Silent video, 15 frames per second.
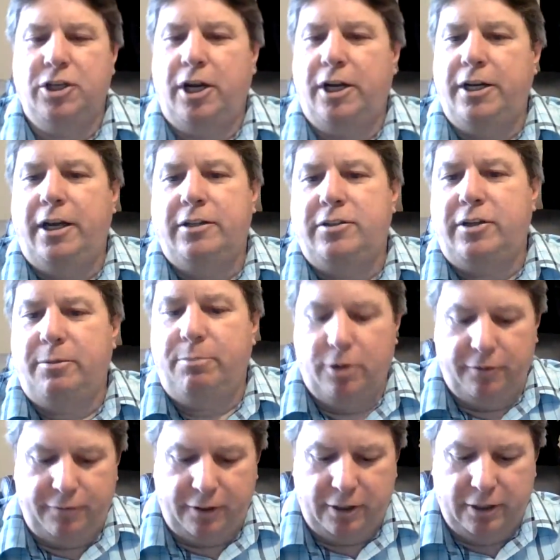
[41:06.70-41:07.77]
Johnny answered it
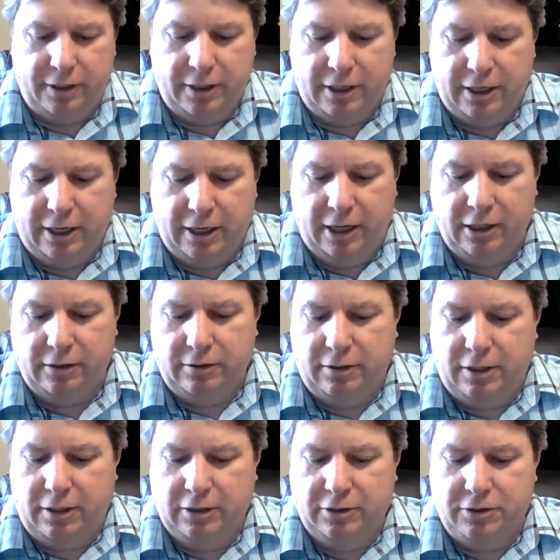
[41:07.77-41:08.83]
perfectly.
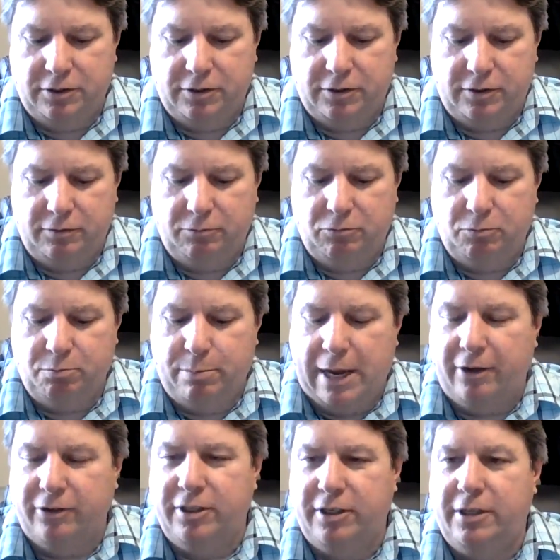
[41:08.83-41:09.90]
I'll just
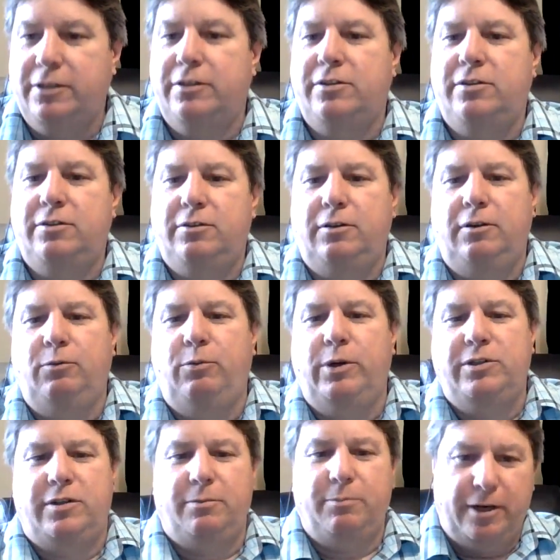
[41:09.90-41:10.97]
bow to his
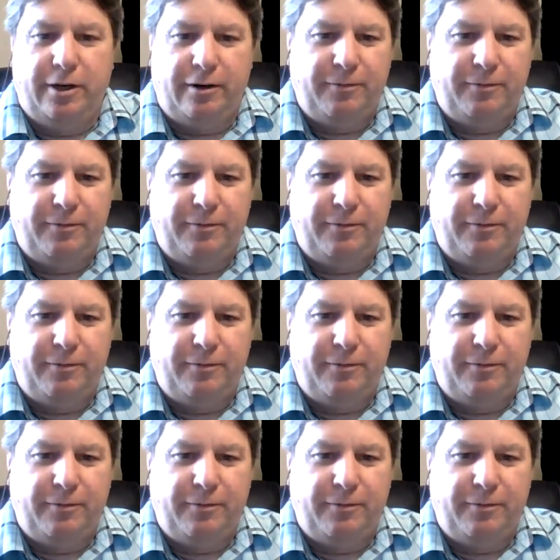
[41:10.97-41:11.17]
wisdom.